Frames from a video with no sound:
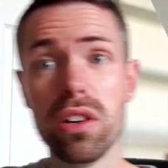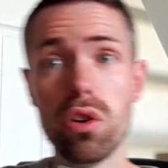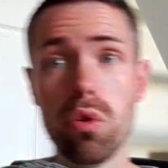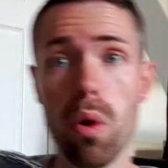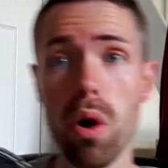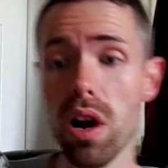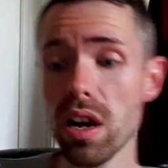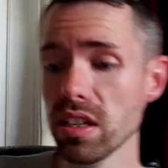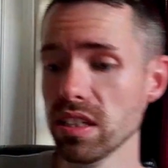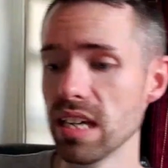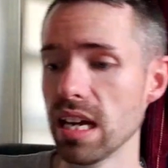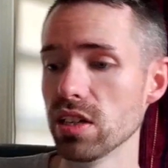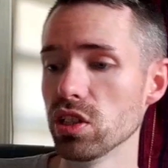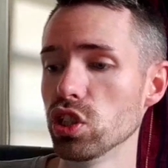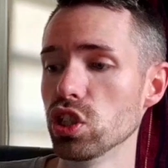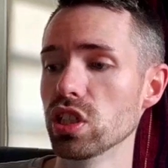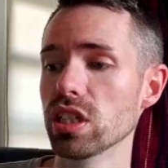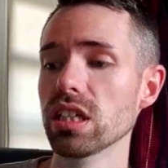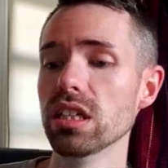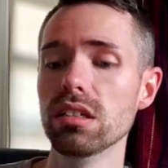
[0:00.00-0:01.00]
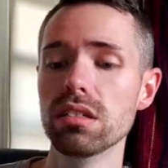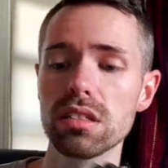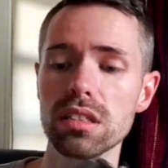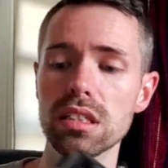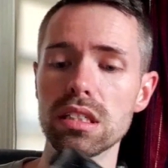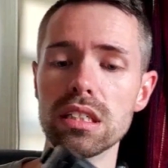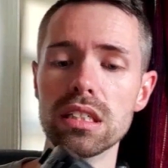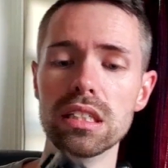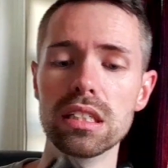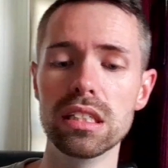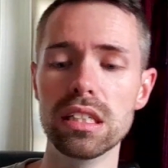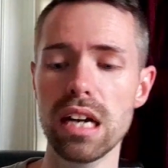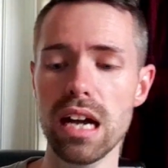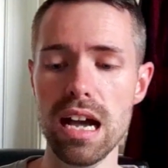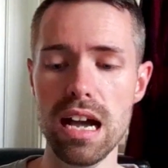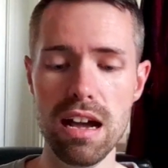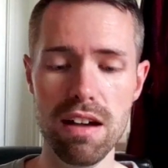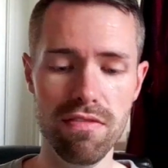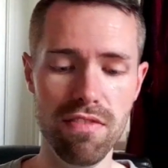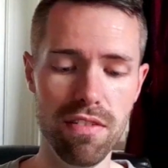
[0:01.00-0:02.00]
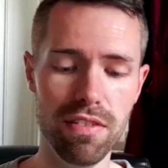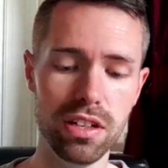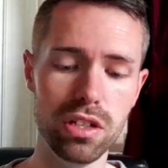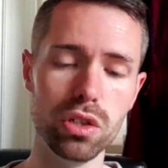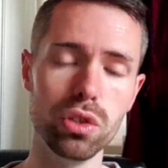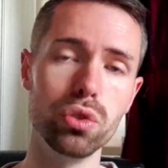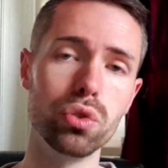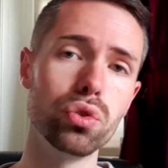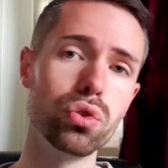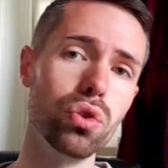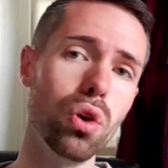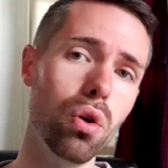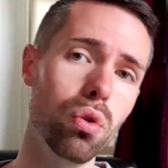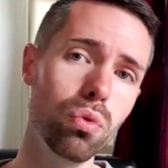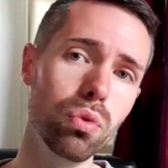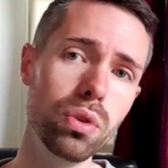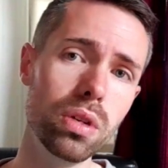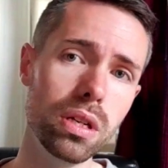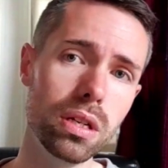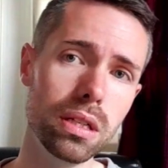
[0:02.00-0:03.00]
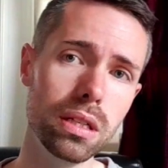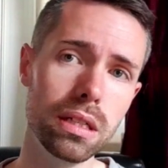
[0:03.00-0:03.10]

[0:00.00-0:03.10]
quiet actually, very controlled.